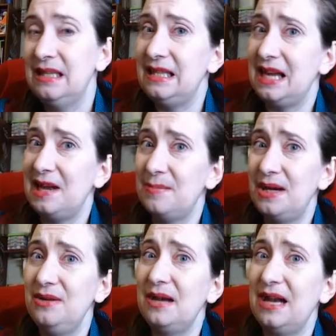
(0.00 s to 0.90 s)
Thinking
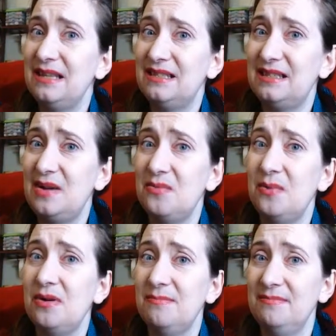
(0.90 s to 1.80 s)
about you guys, stay
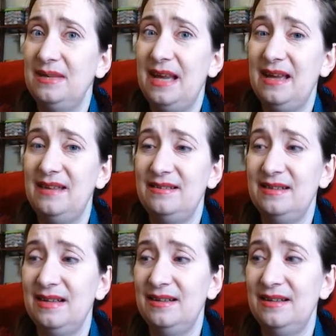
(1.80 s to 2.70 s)
warm, and
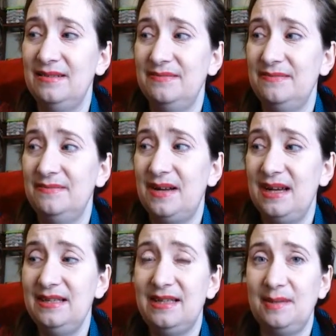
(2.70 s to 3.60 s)

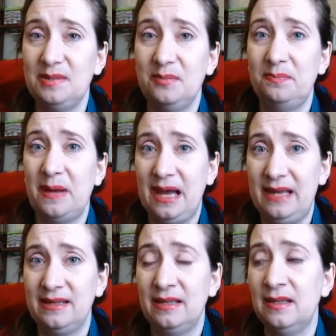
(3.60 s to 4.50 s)
ice dams are bad.